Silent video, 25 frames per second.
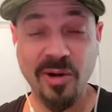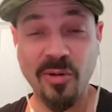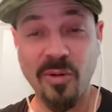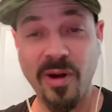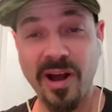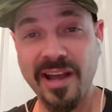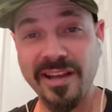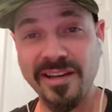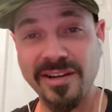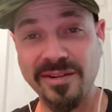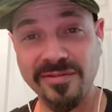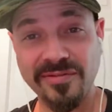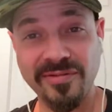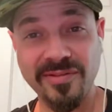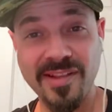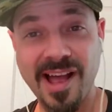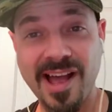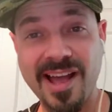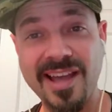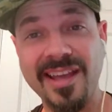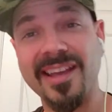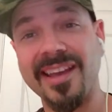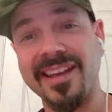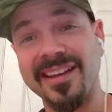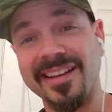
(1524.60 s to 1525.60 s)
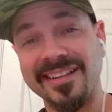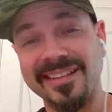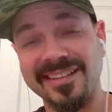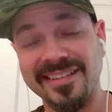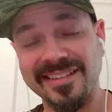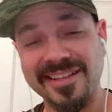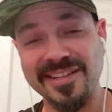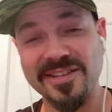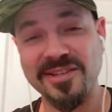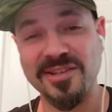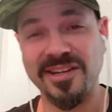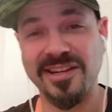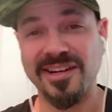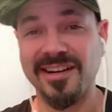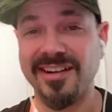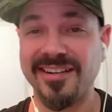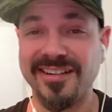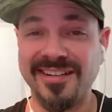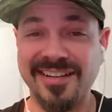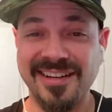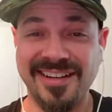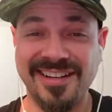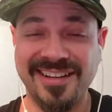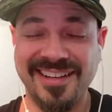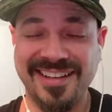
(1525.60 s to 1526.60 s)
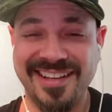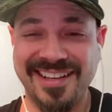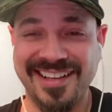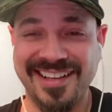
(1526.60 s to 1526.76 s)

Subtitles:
we know why you're flying this year.